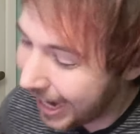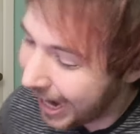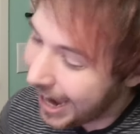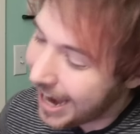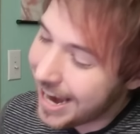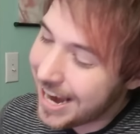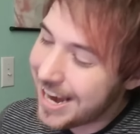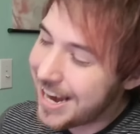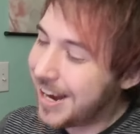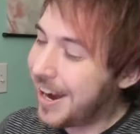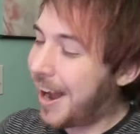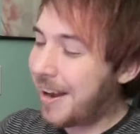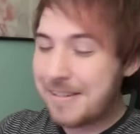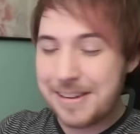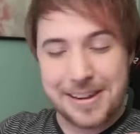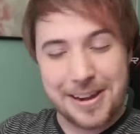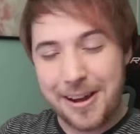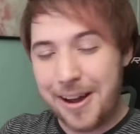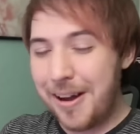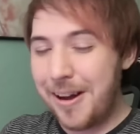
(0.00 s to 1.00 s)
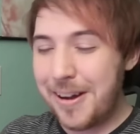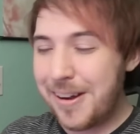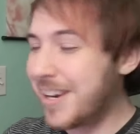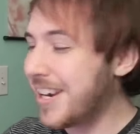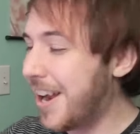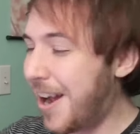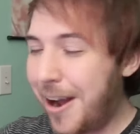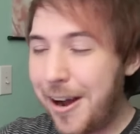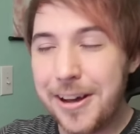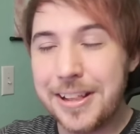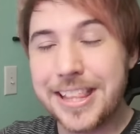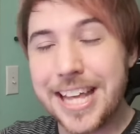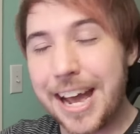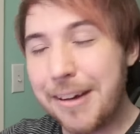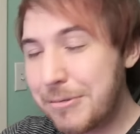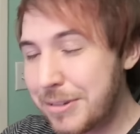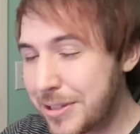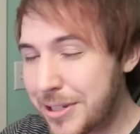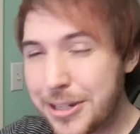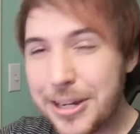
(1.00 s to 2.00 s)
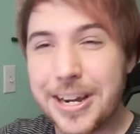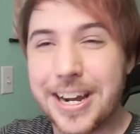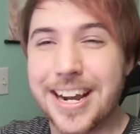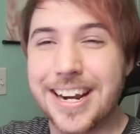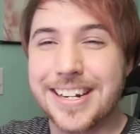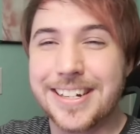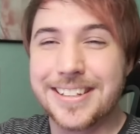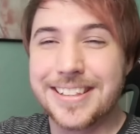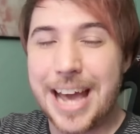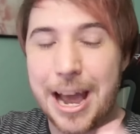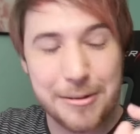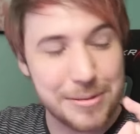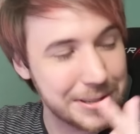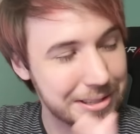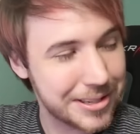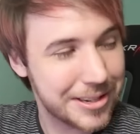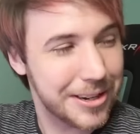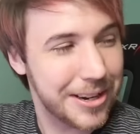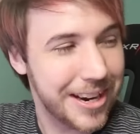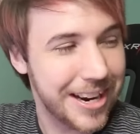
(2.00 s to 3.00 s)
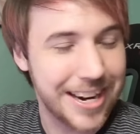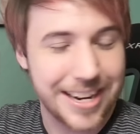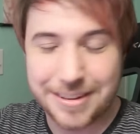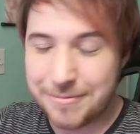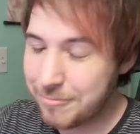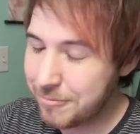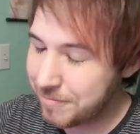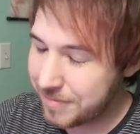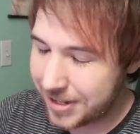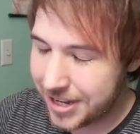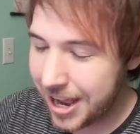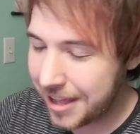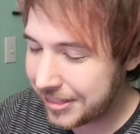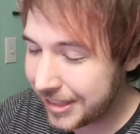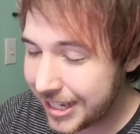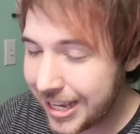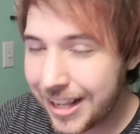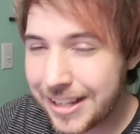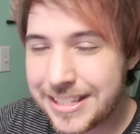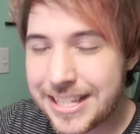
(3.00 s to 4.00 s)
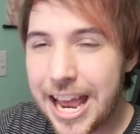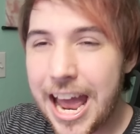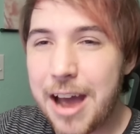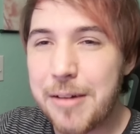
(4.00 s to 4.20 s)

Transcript: okay. No, no, that was good. That was good. Nothing else